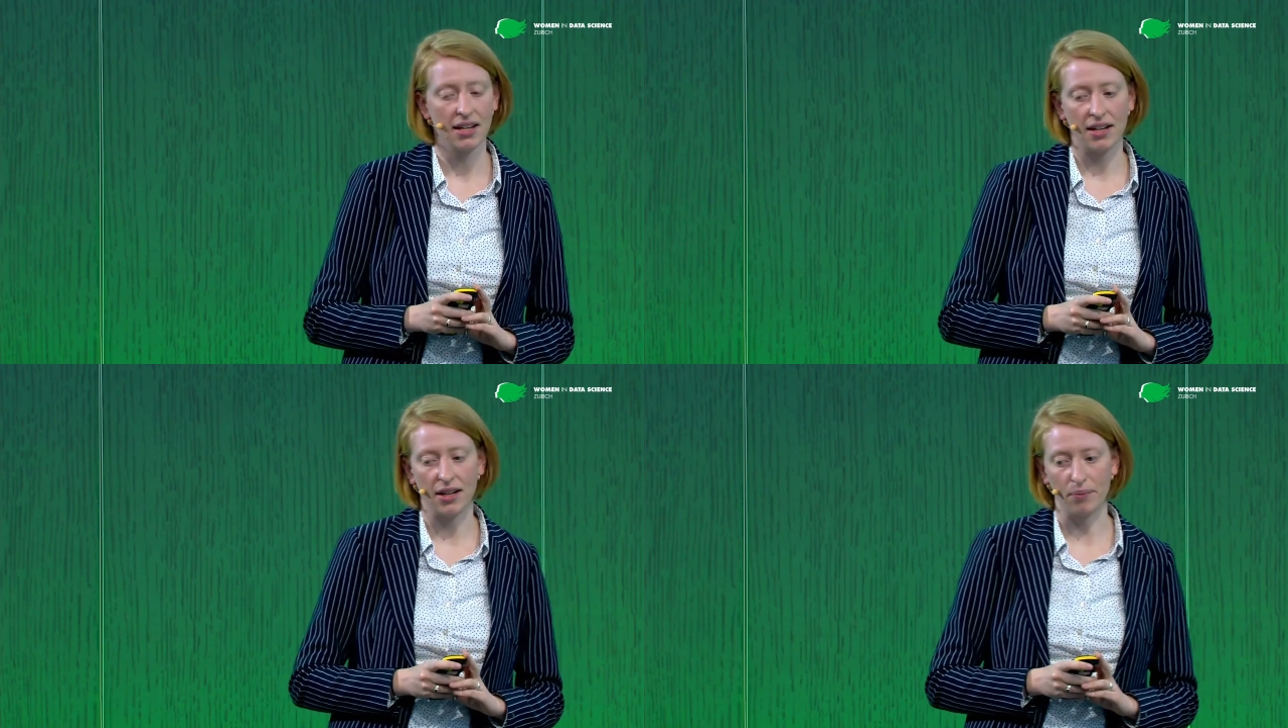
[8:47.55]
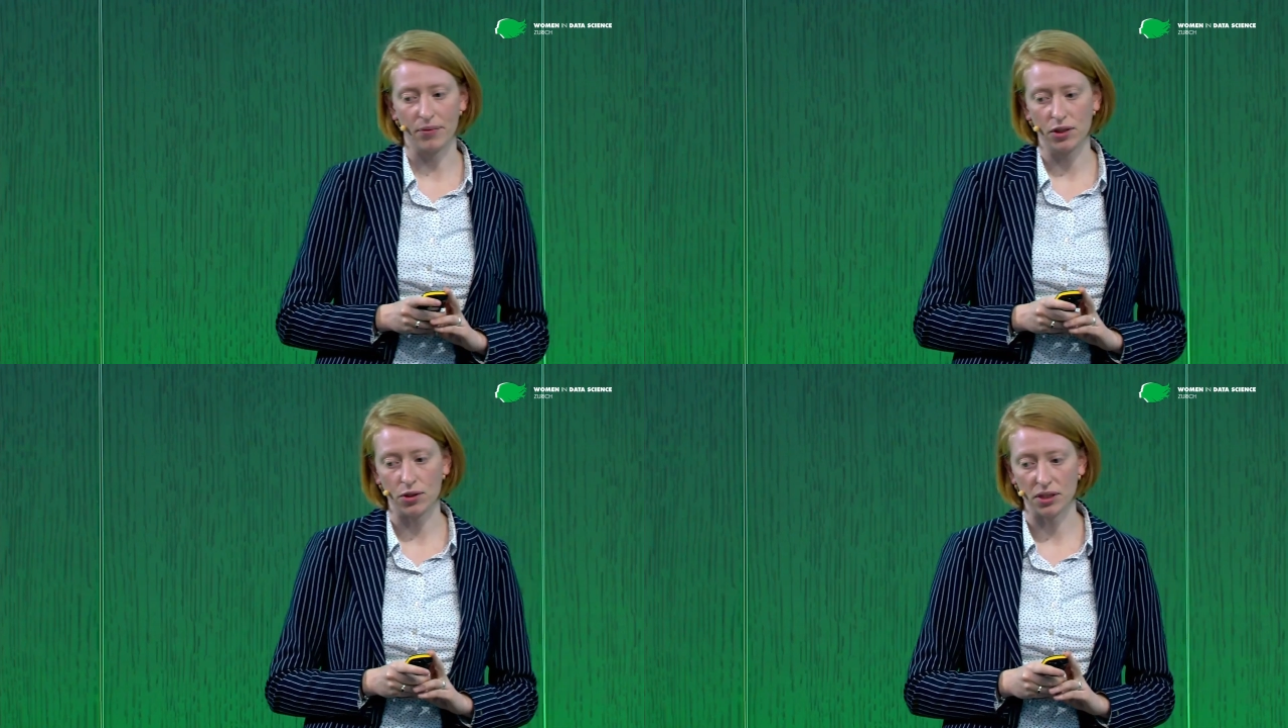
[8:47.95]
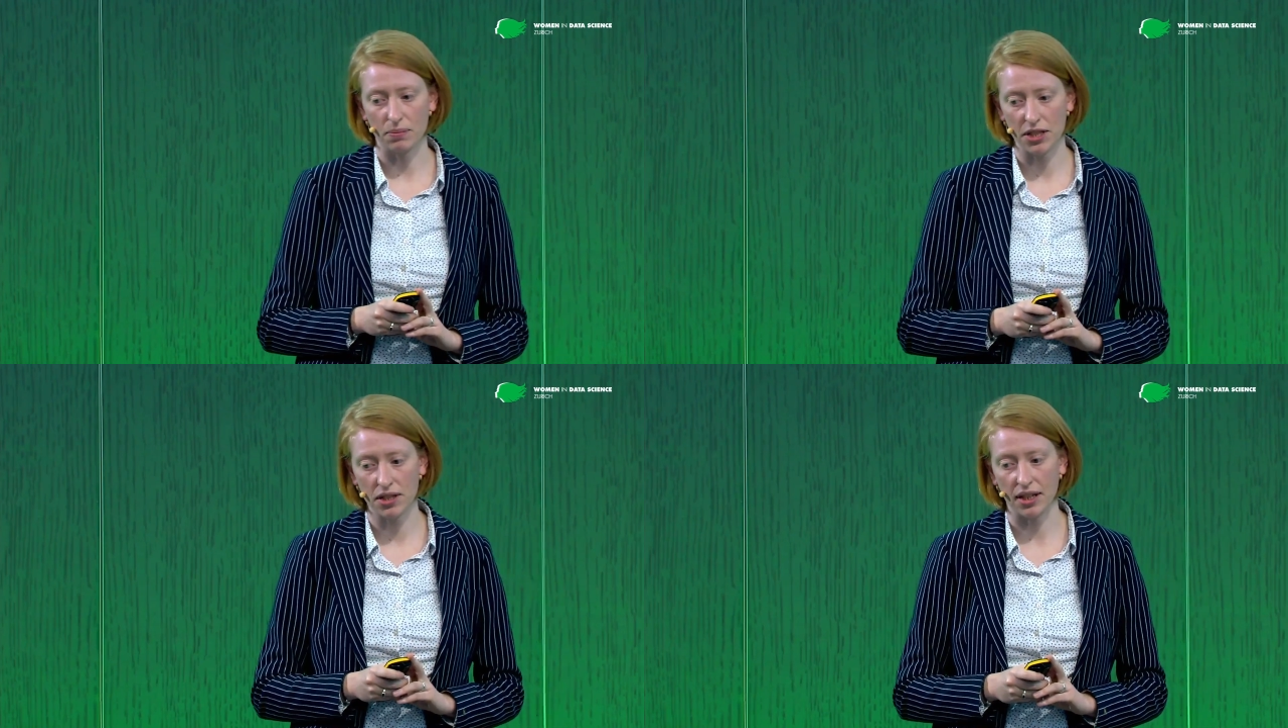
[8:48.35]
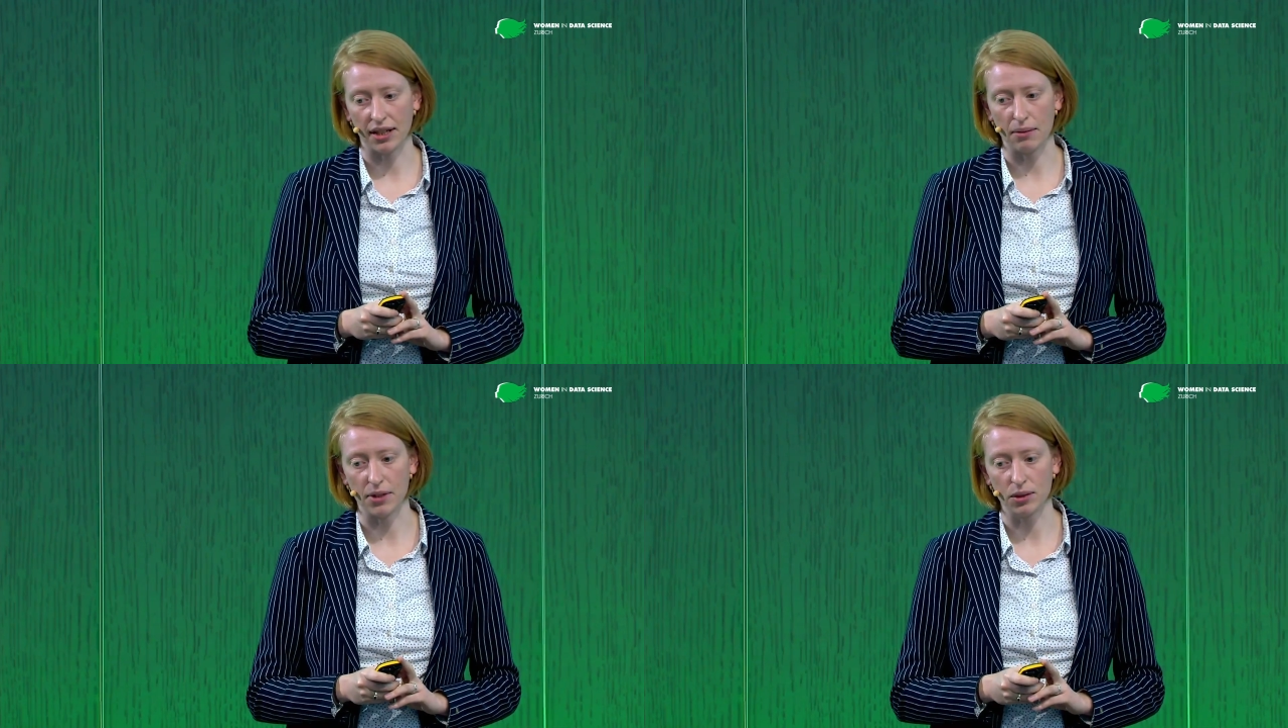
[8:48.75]
um, transmission
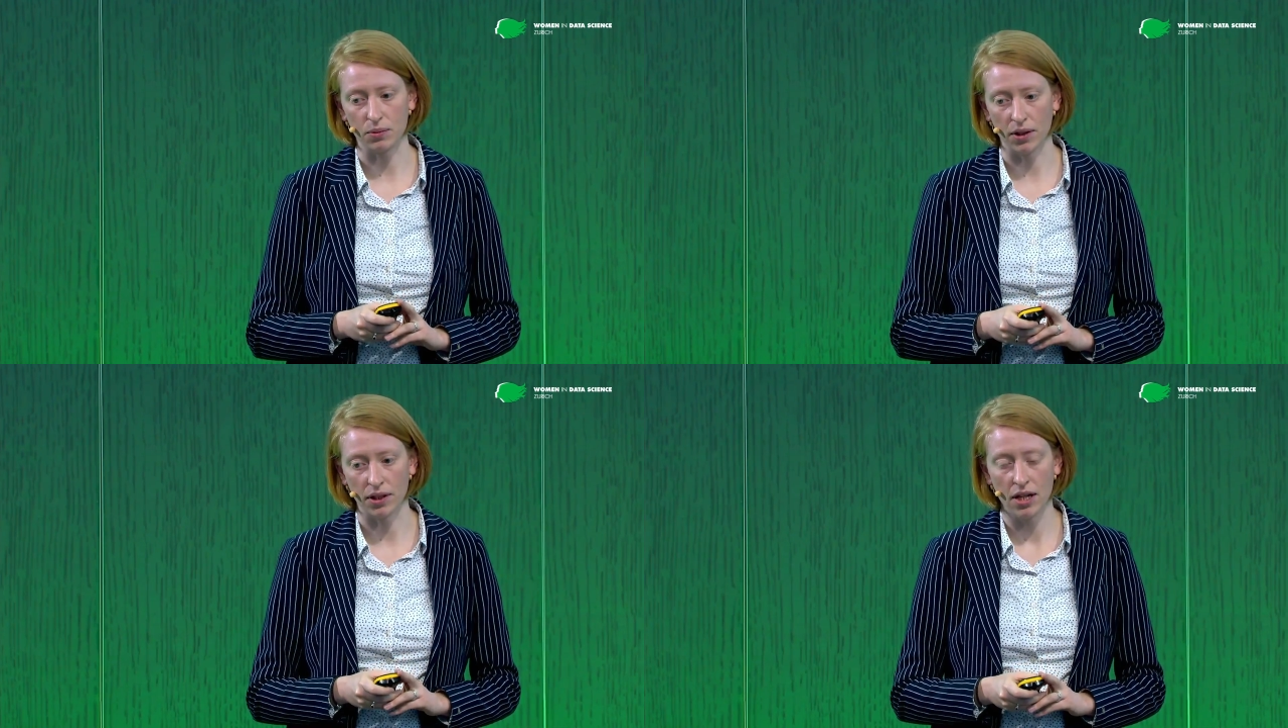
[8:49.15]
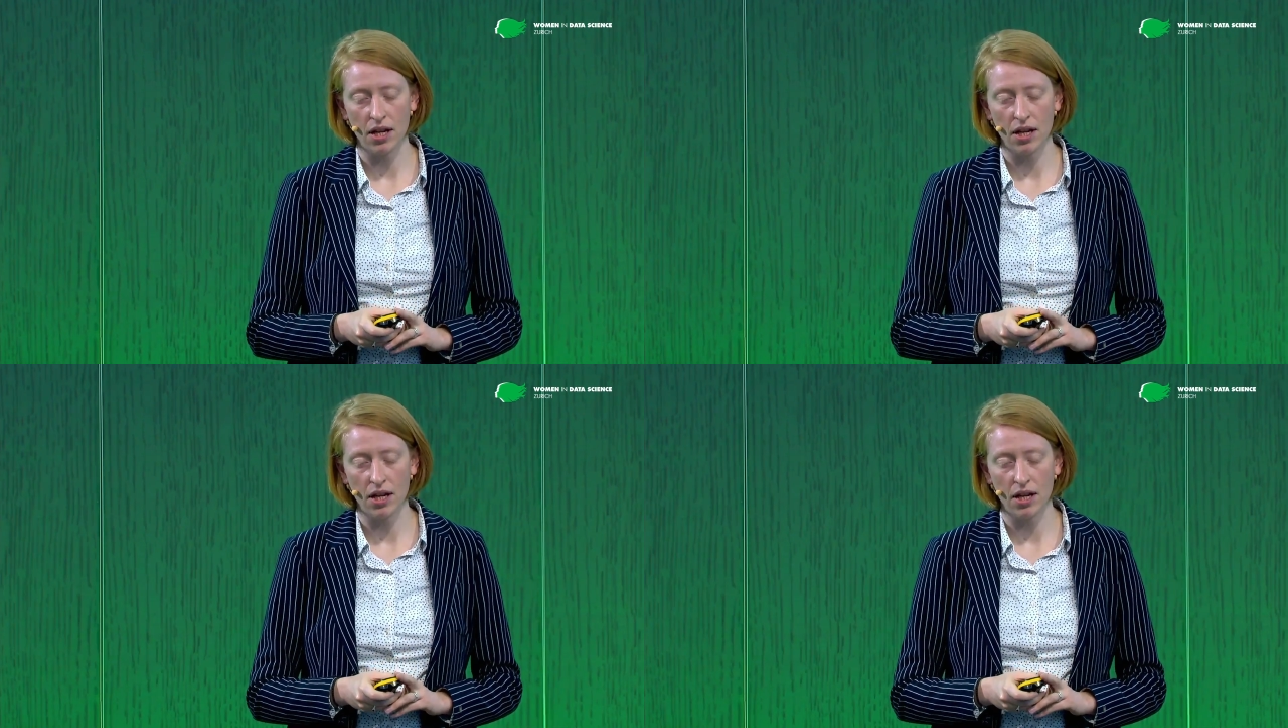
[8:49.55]
dynamics were.